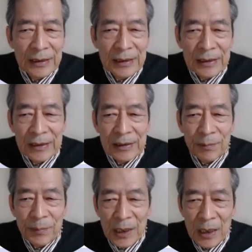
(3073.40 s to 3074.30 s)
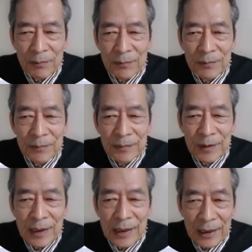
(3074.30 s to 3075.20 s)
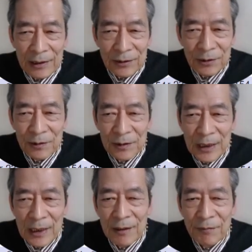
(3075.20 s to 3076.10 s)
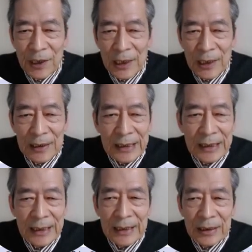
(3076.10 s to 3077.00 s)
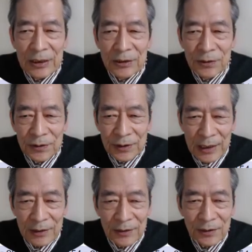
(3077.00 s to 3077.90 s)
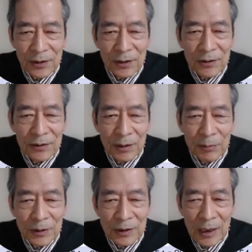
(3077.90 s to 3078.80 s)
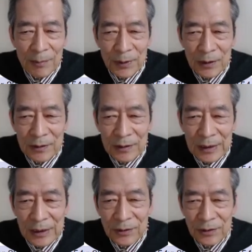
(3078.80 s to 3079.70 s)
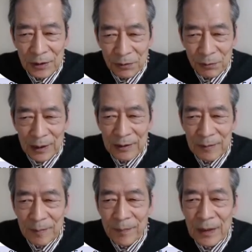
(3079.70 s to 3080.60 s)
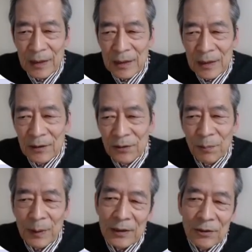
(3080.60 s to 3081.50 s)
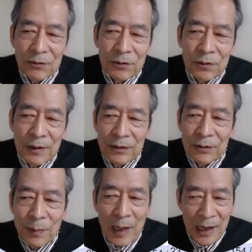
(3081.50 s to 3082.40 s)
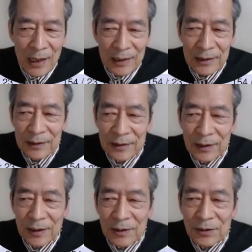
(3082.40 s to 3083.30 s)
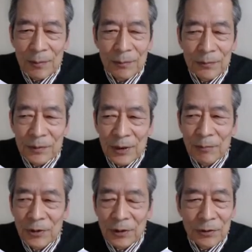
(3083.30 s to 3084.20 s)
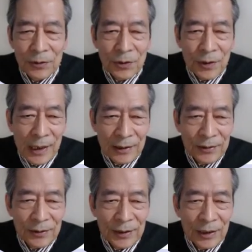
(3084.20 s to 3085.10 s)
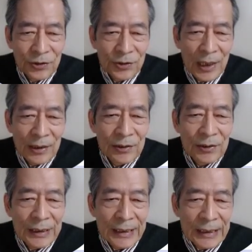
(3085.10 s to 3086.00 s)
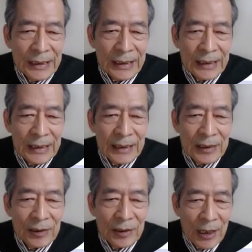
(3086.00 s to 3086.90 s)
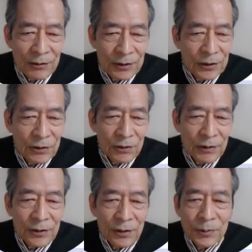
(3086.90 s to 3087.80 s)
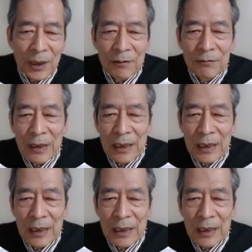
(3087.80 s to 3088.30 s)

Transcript: become X. Here E2 is X, so given typing is this one. So by the rule let bar, there is some substitution S such that tau equal S of tau 1,